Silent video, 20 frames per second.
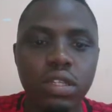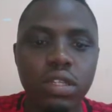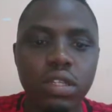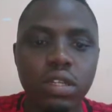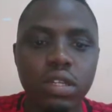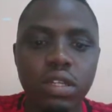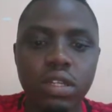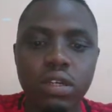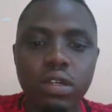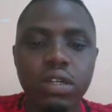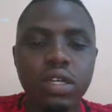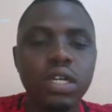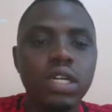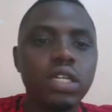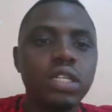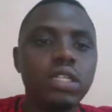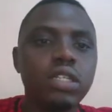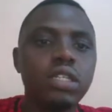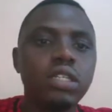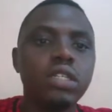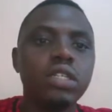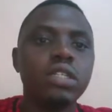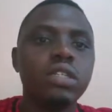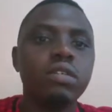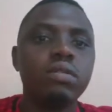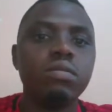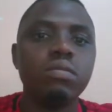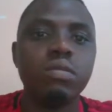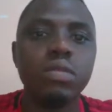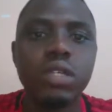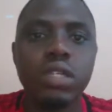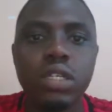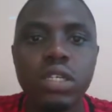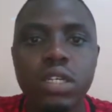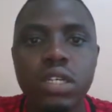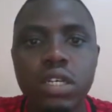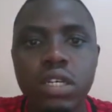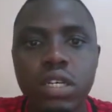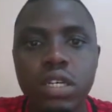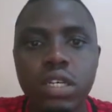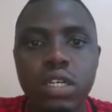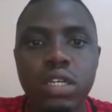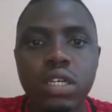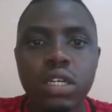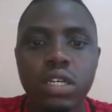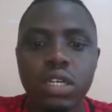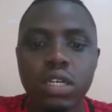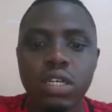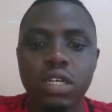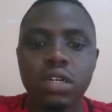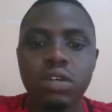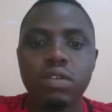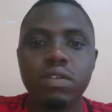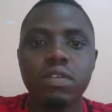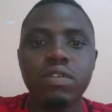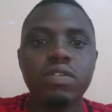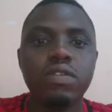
Then our ID number, our